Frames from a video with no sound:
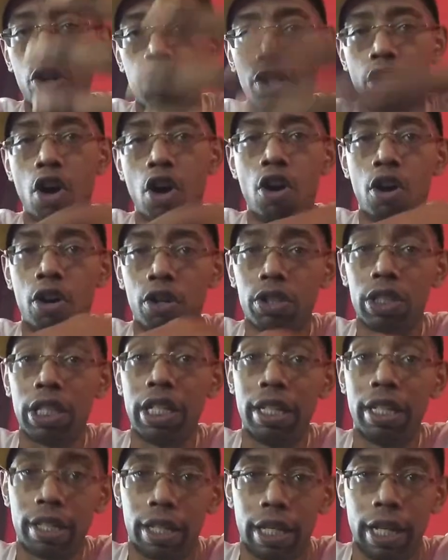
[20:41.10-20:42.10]
dogs in
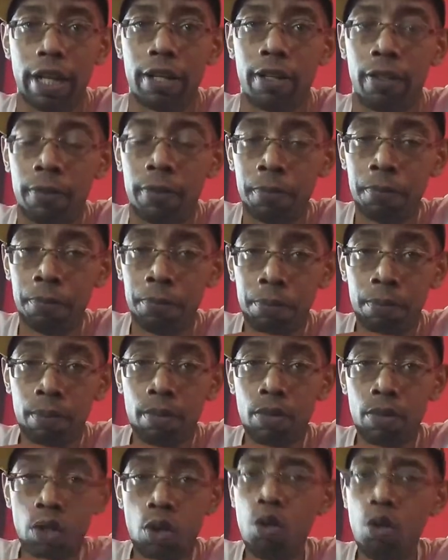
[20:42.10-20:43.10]
the kennel.
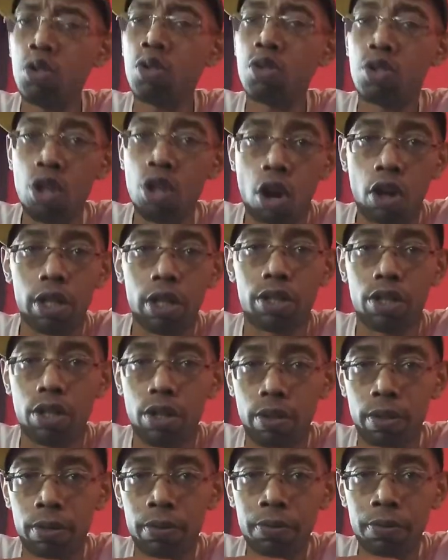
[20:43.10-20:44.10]
Who you talking
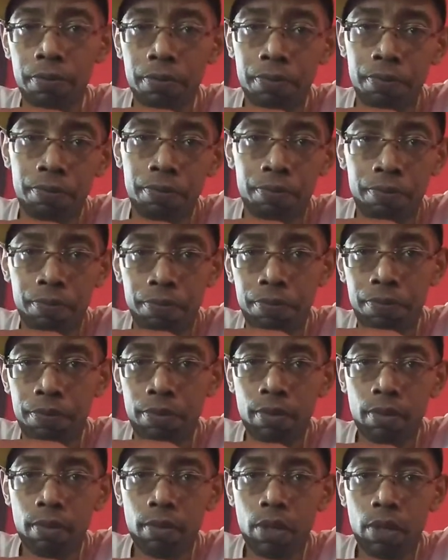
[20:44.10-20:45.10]
to?
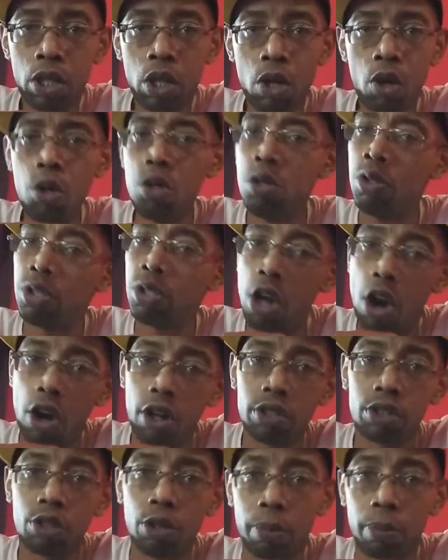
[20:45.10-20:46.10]
Who you talking
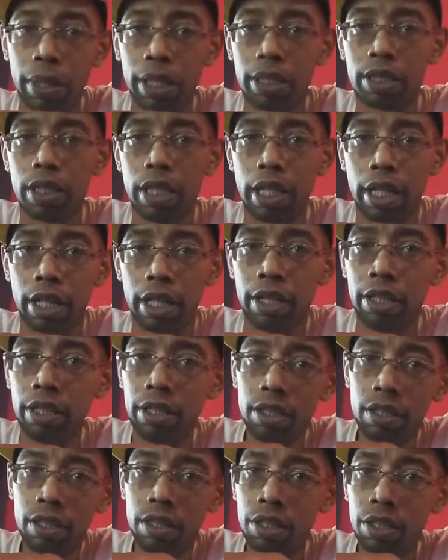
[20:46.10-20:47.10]
to, bitch nigga?
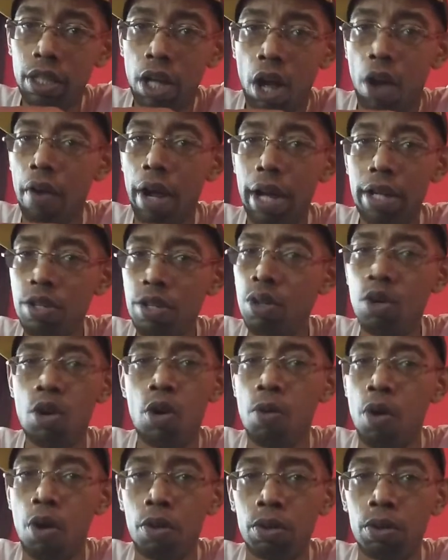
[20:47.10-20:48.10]
All right, you
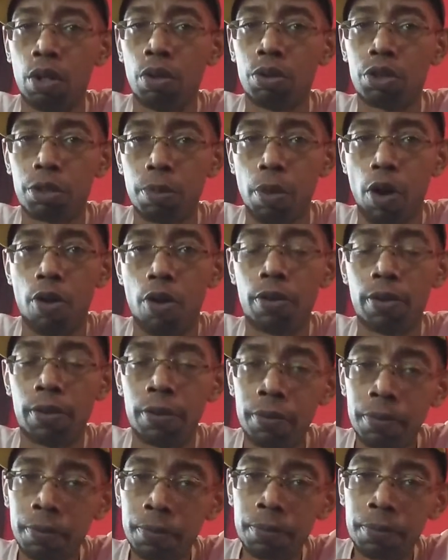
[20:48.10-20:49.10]
don't want no smoke.
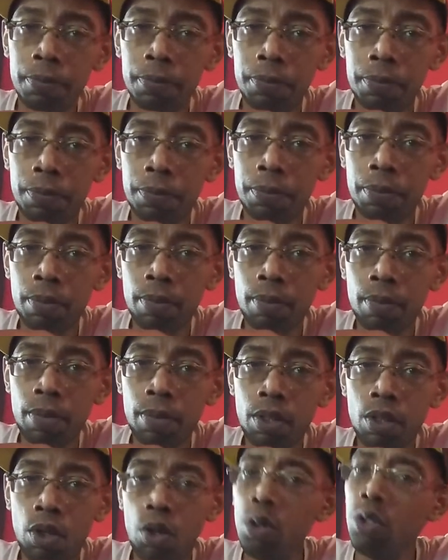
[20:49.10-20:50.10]

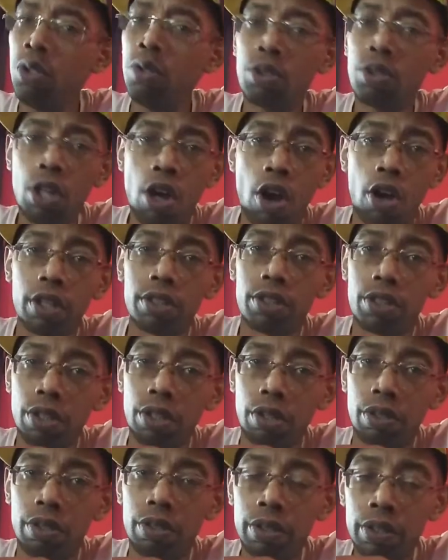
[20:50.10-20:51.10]
Who you talking
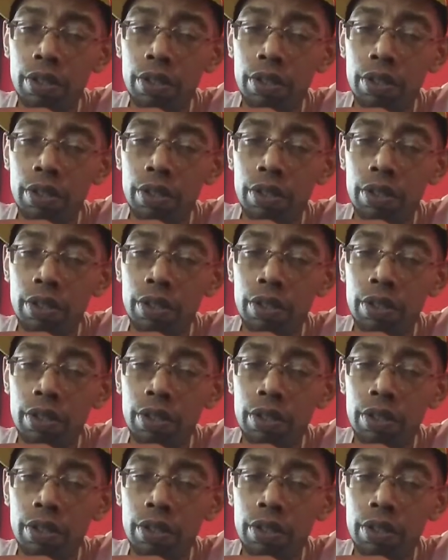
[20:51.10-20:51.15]
to?